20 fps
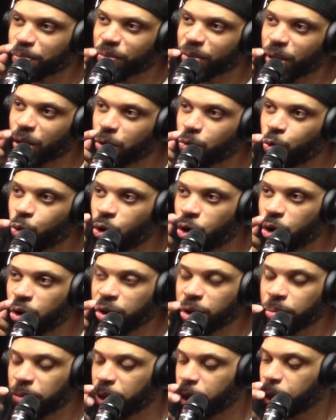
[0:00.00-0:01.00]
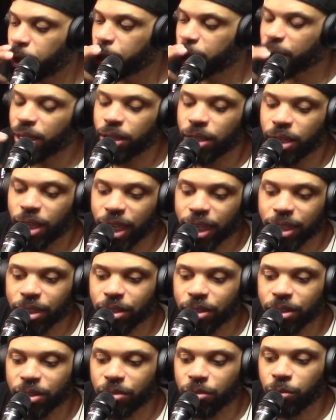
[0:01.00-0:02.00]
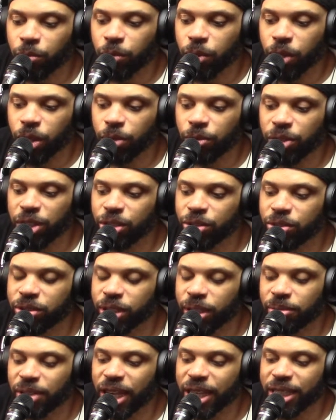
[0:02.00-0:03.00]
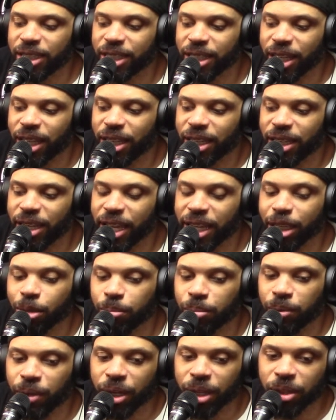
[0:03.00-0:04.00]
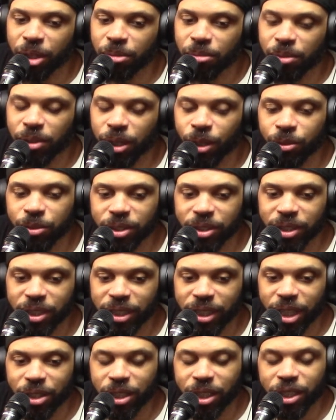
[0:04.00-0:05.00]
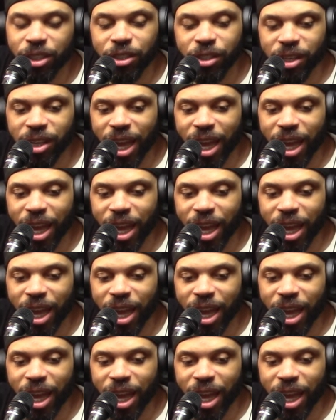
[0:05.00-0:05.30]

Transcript: warned him of this. Like, if we do something like that, that could bring them closer together and yep.